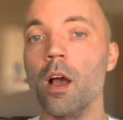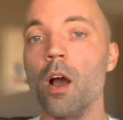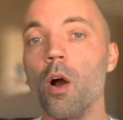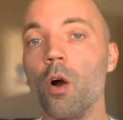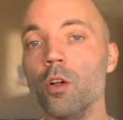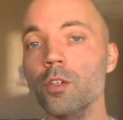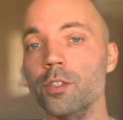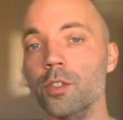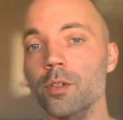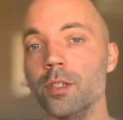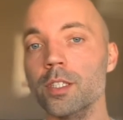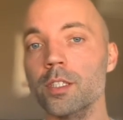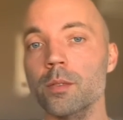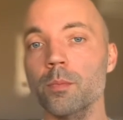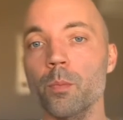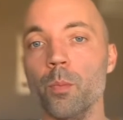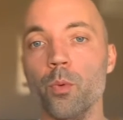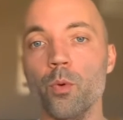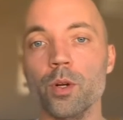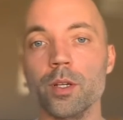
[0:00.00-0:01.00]
Also, it's
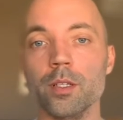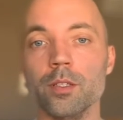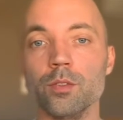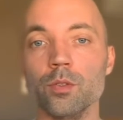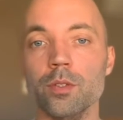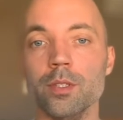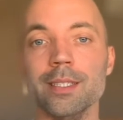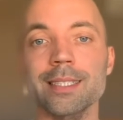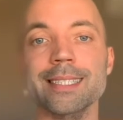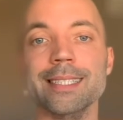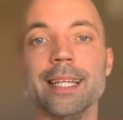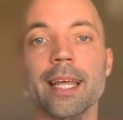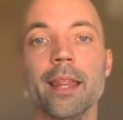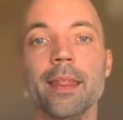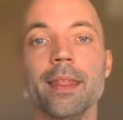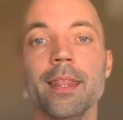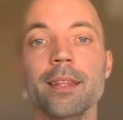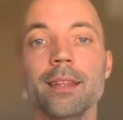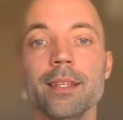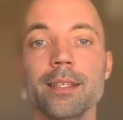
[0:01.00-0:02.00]
important to understand
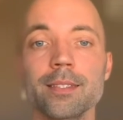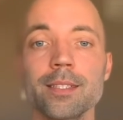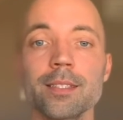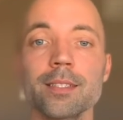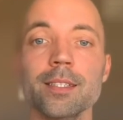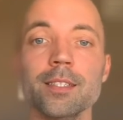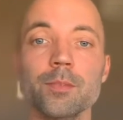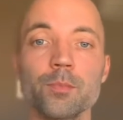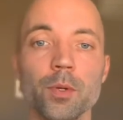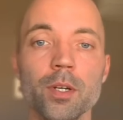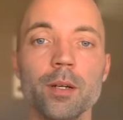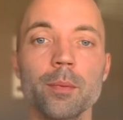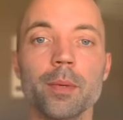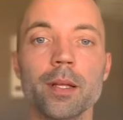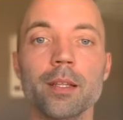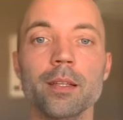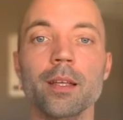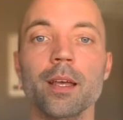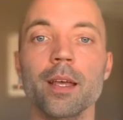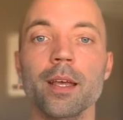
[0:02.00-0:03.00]
that this is
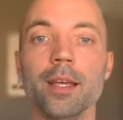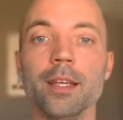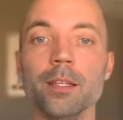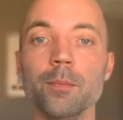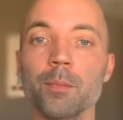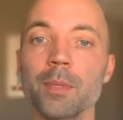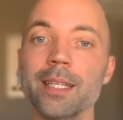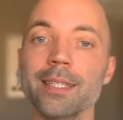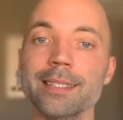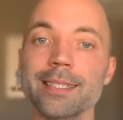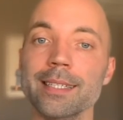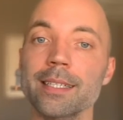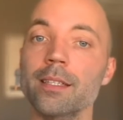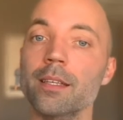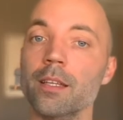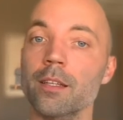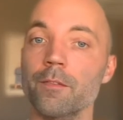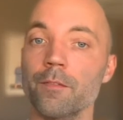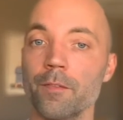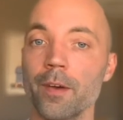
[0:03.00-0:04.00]
experiment. It means it
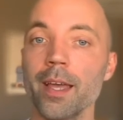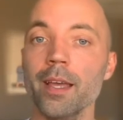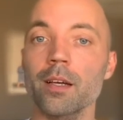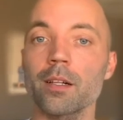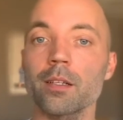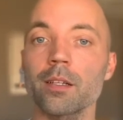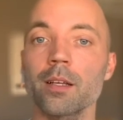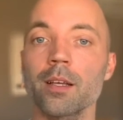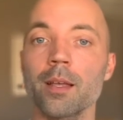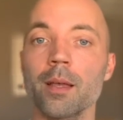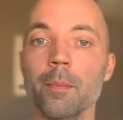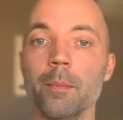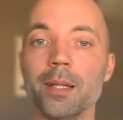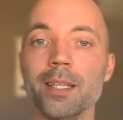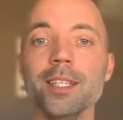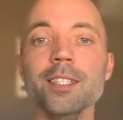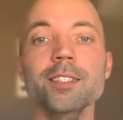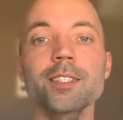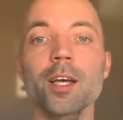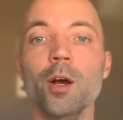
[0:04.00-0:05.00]
can fail, but
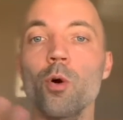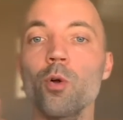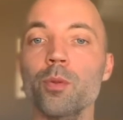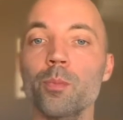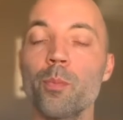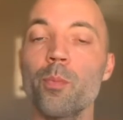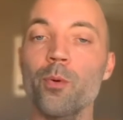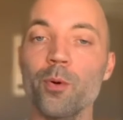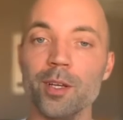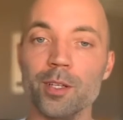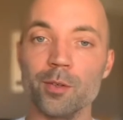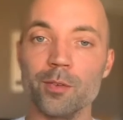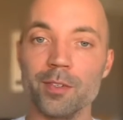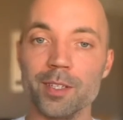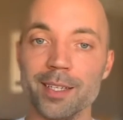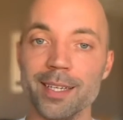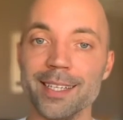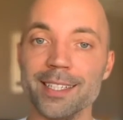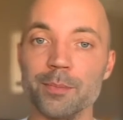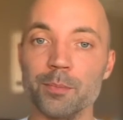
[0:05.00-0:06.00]
that's the whole point of
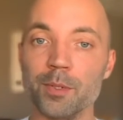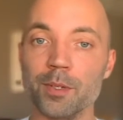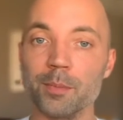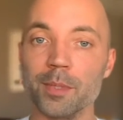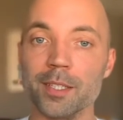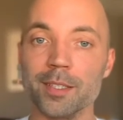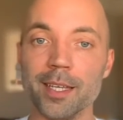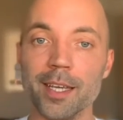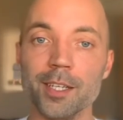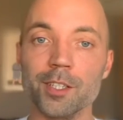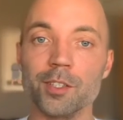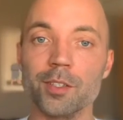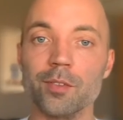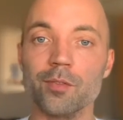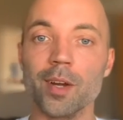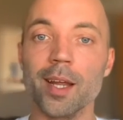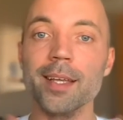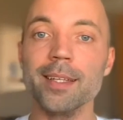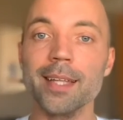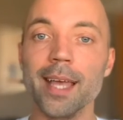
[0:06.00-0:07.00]
experimentation,
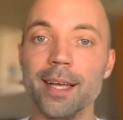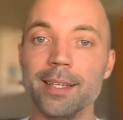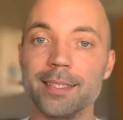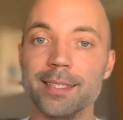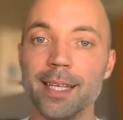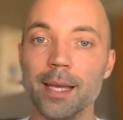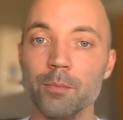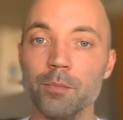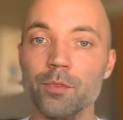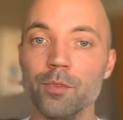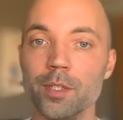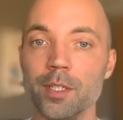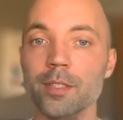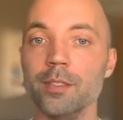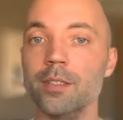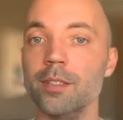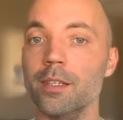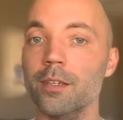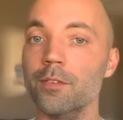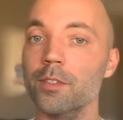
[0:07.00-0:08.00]
right? Accept the
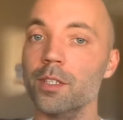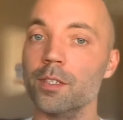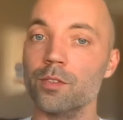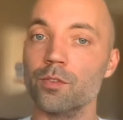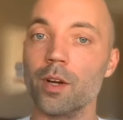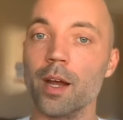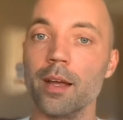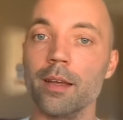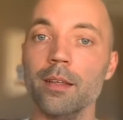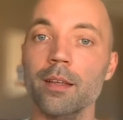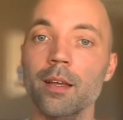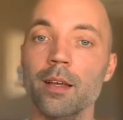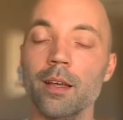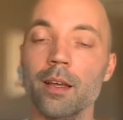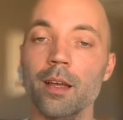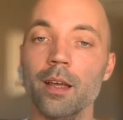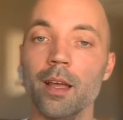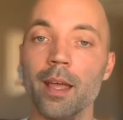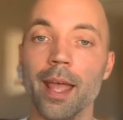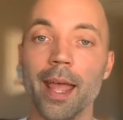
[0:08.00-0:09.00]
risk, give it a try,
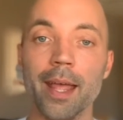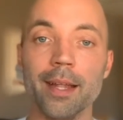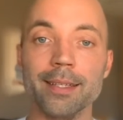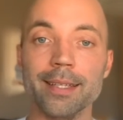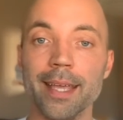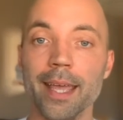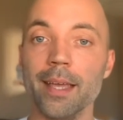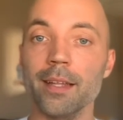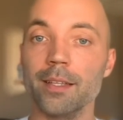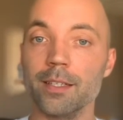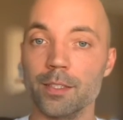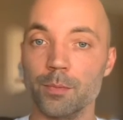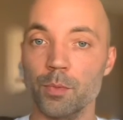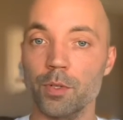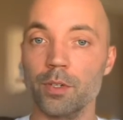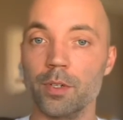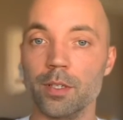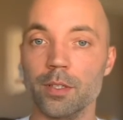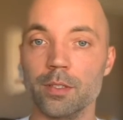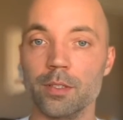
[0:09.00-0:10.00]
and gain
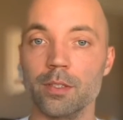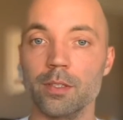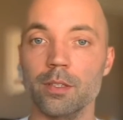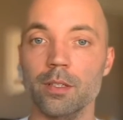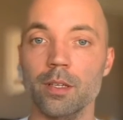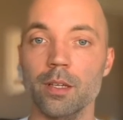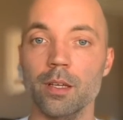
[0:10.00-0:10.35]
experience.